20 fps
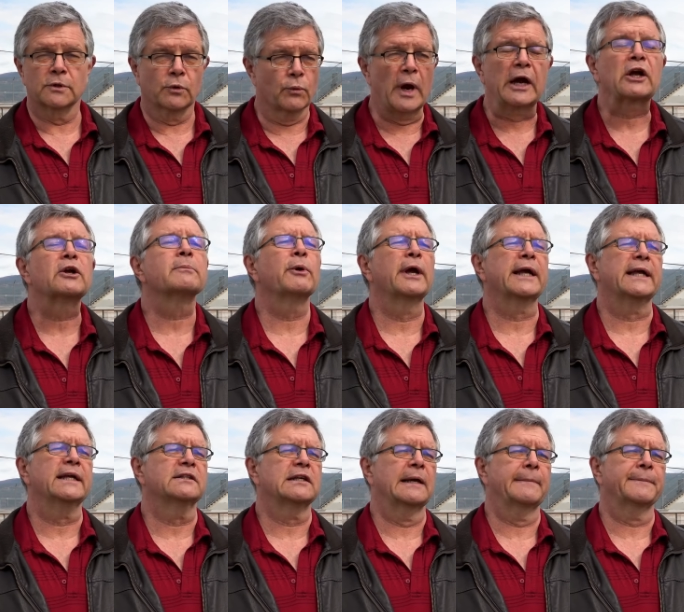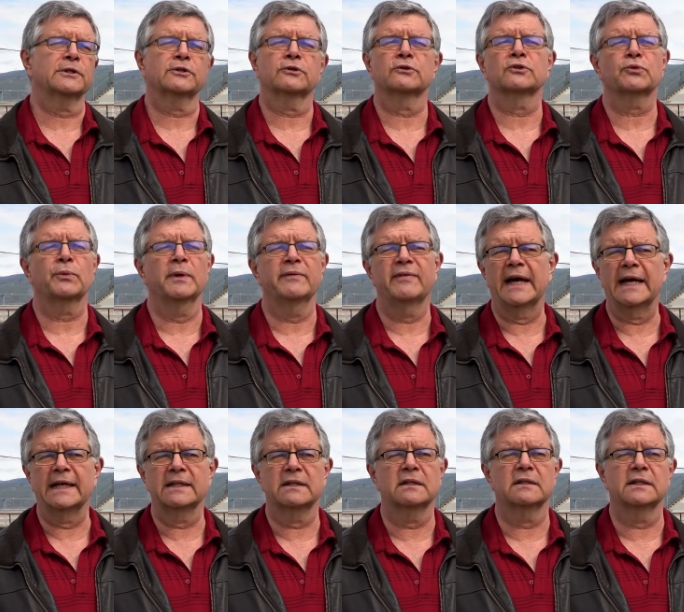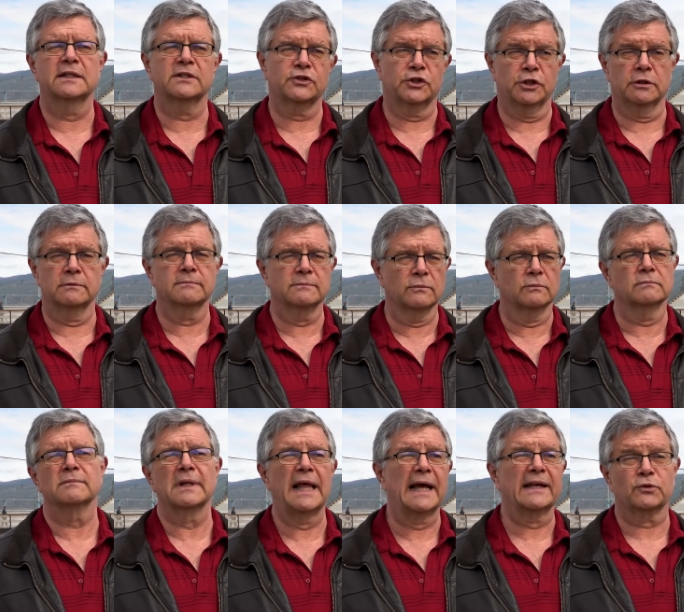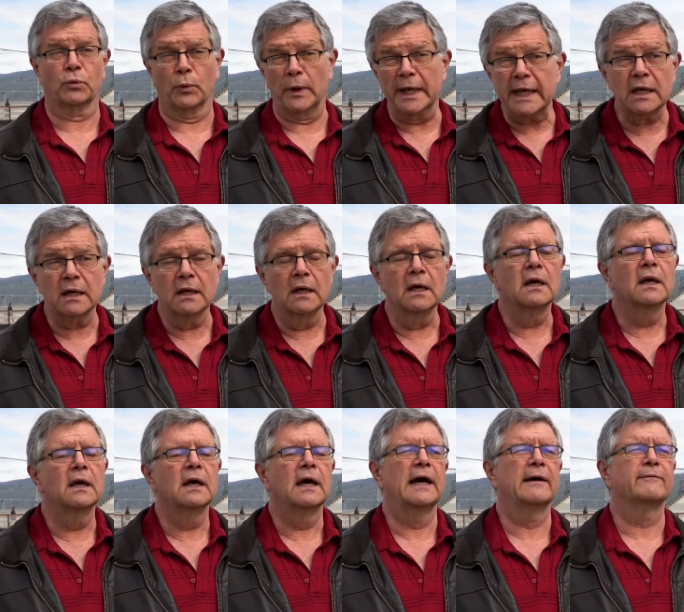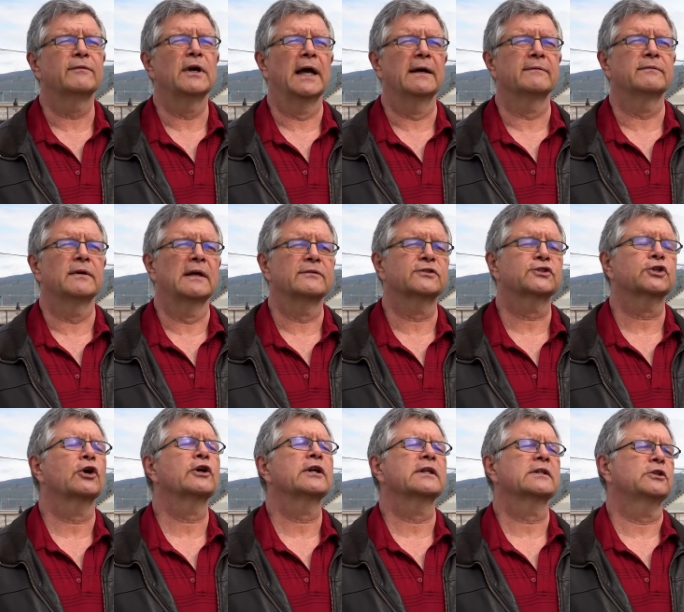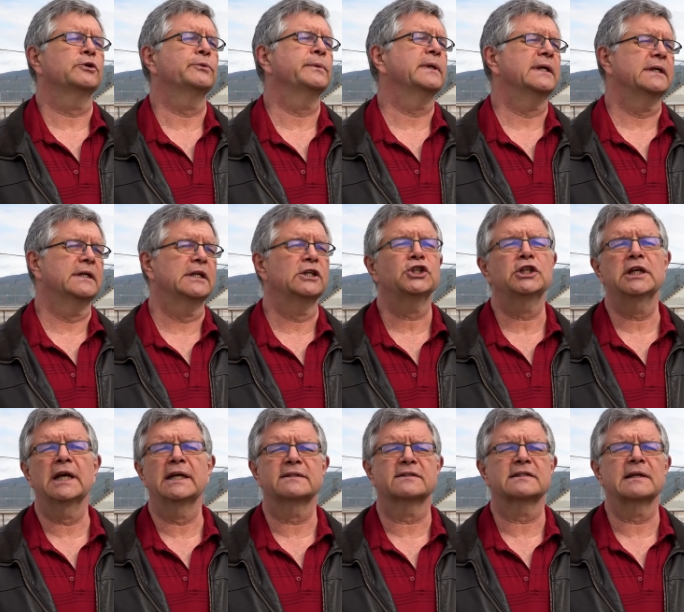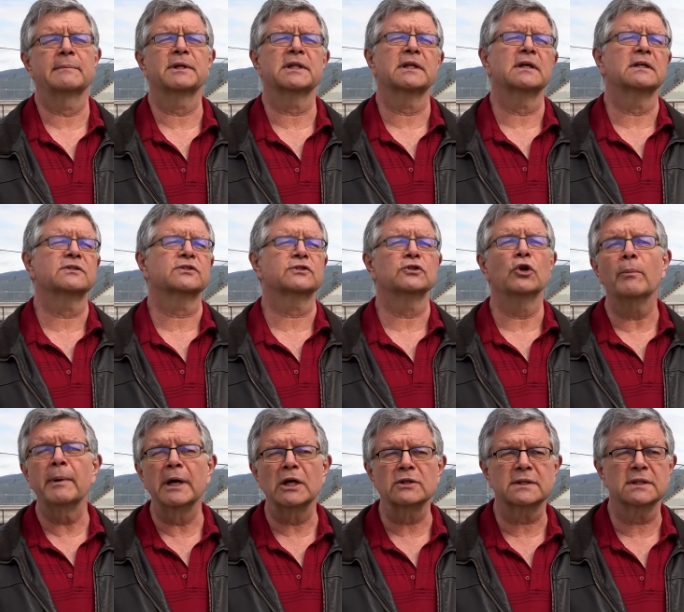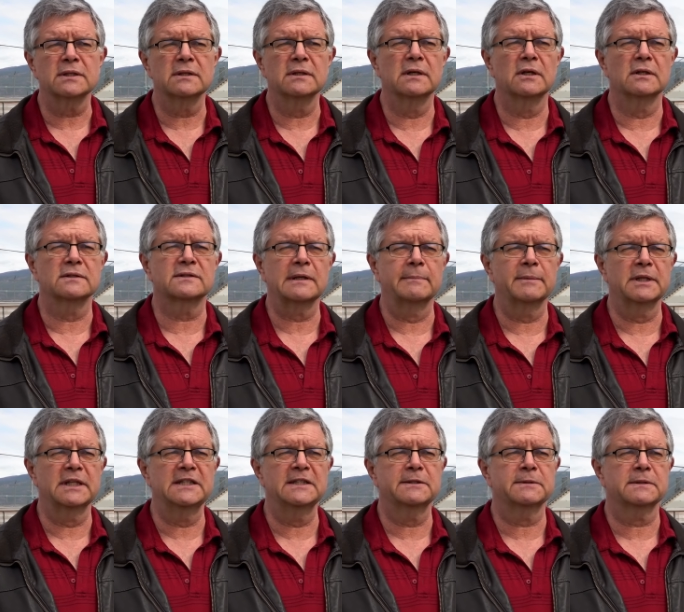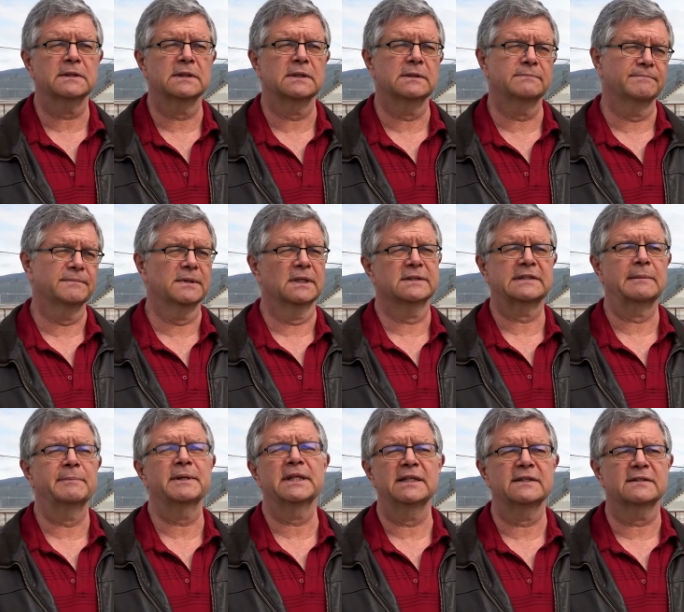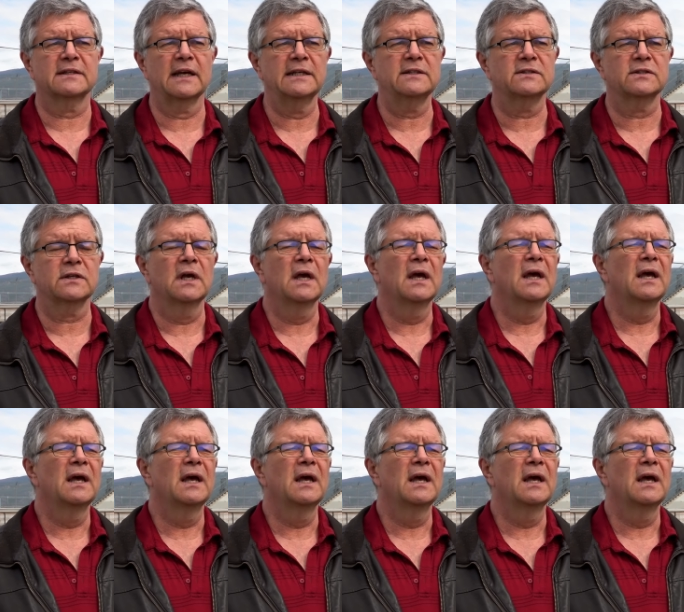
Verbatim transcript: record-breaking temperatures we've had this last week have, have, started to initiate some of the snowmelt on some of these some of these sites,